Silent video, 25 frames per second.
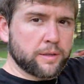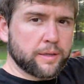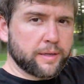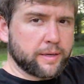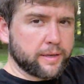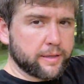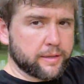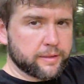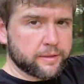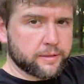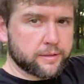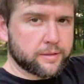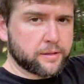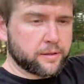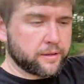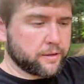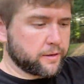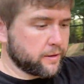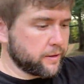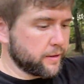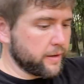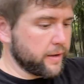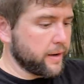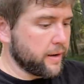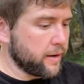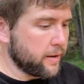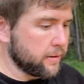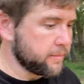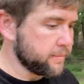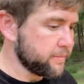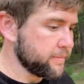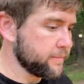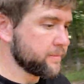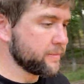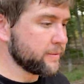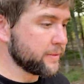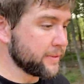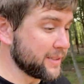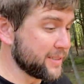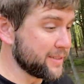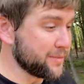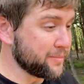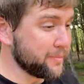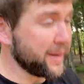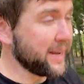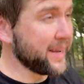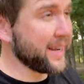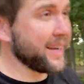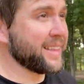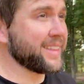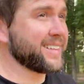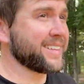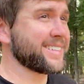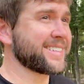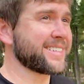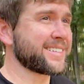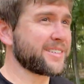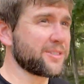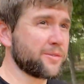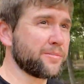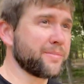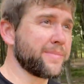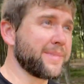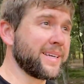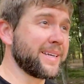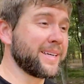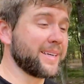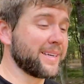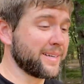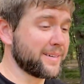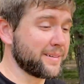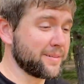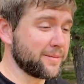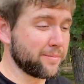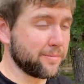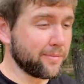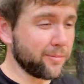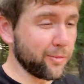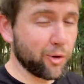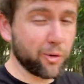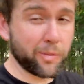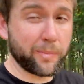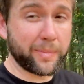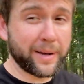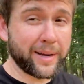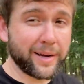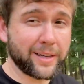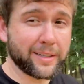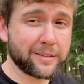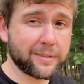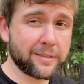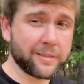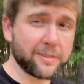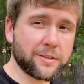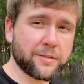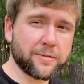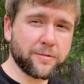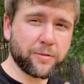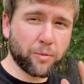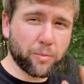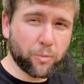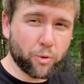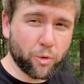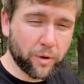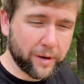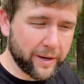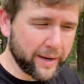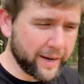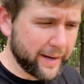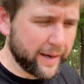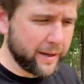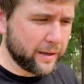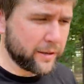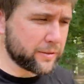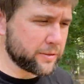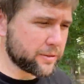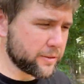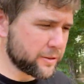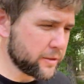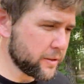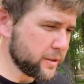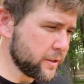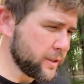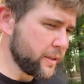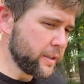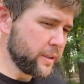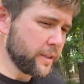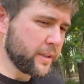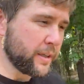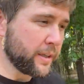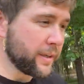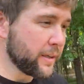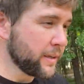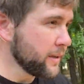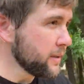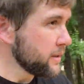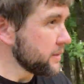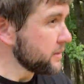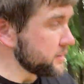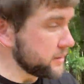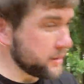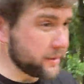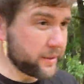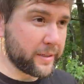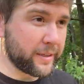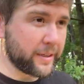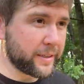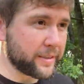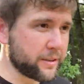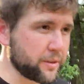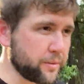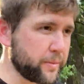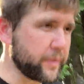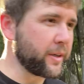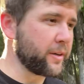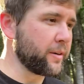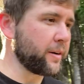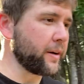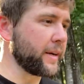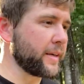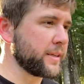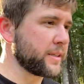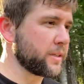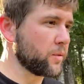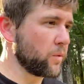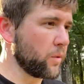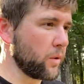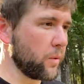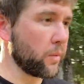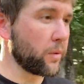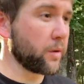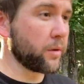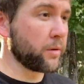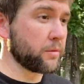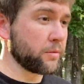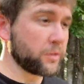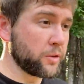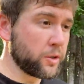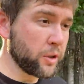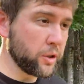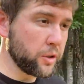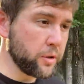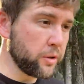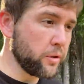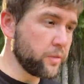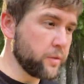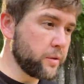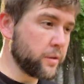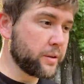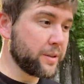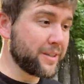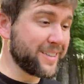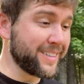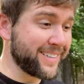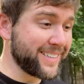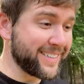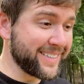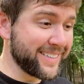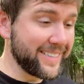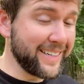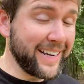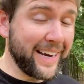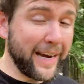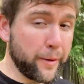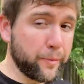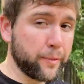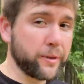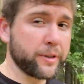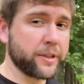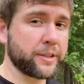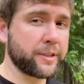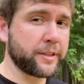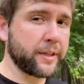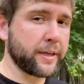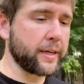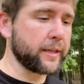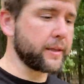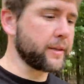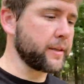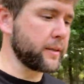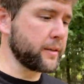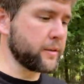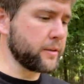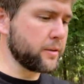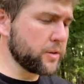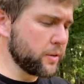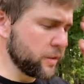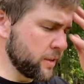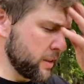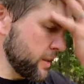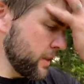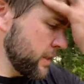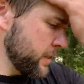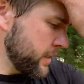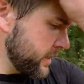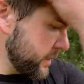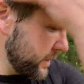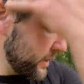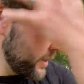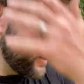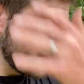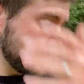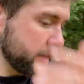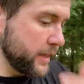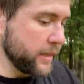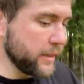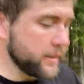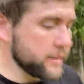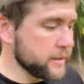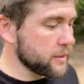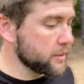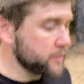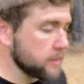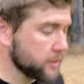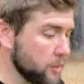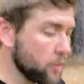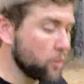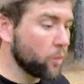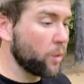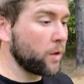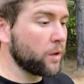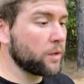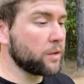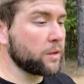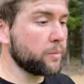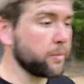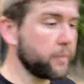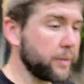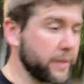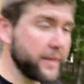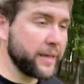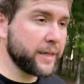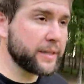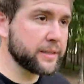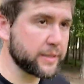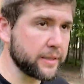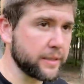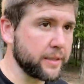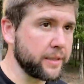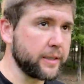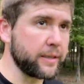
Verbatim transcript: and get this cleared out. Because man, this is gonna be more pastures for more cows. So that's gonna be great. So what we're gonna do to establish that though, is again, still work the pigs in